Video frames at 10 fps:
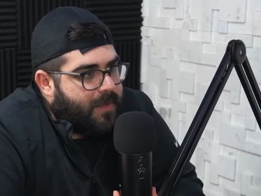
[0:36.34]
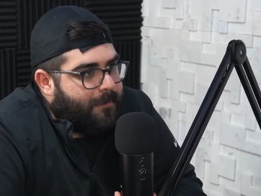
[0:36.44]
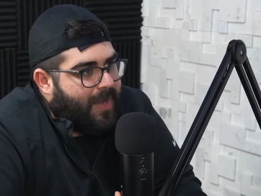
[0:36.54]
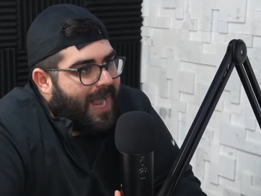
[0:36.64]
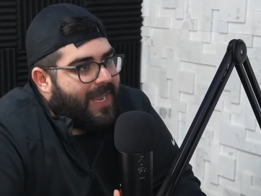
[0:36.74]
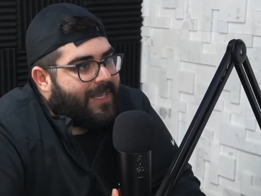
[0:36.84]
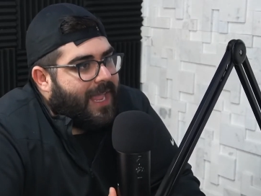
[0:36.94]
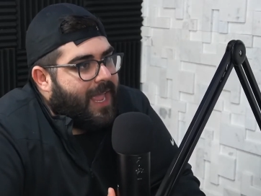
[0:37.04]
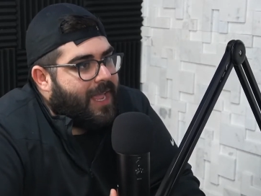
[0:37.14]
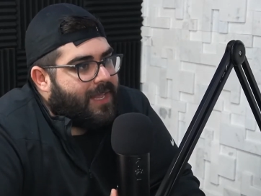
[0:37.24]
but I
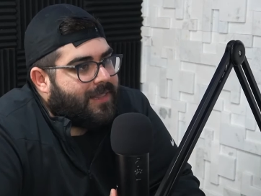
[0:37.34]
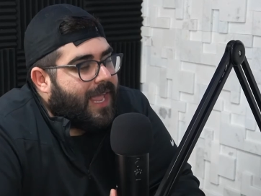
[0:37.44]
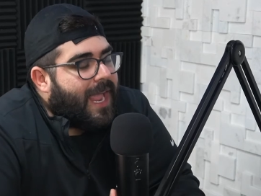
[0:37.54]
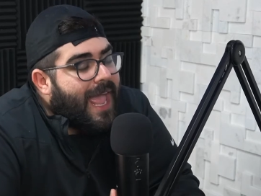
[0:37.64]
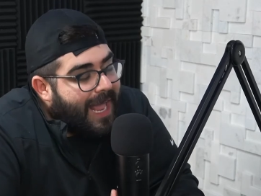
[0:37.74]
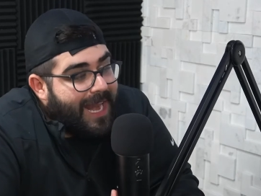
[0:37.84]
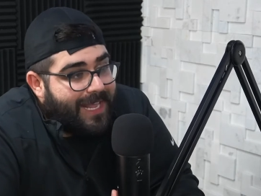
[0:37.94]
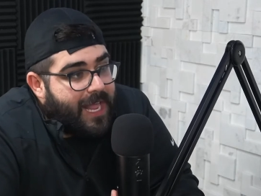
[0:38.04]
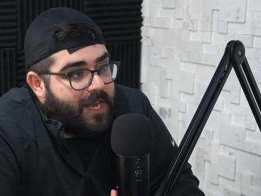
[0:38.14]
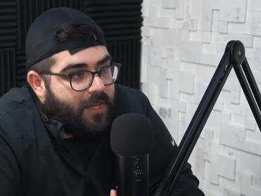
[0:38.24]
can't, like... And I
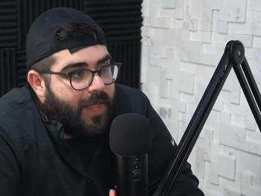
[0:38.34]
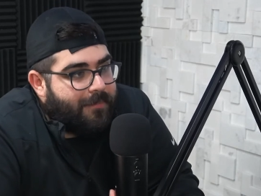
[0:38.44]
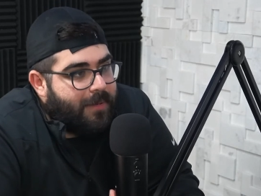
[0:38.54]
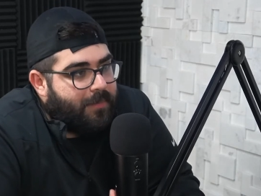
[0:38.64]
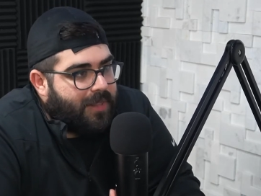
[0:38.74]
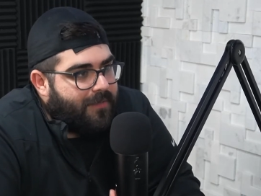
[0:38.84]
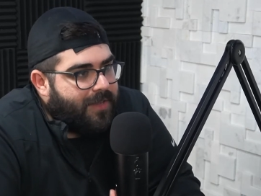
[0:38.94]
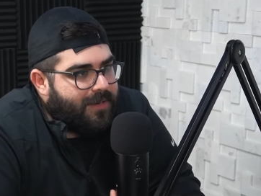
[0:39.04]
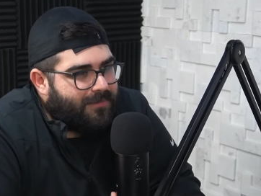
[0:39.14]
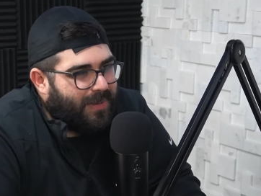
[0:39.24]
get it, a lot of people love
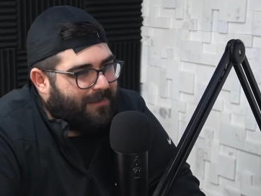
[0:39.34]
it, but...